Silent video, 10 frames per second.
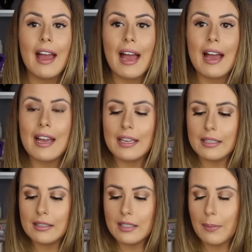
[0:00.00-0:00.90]

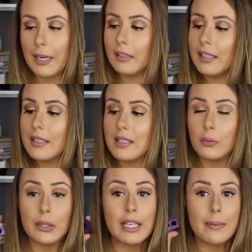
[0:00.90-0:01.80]
And apparently it does
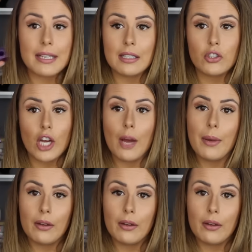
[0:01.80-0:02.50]
a really amazing job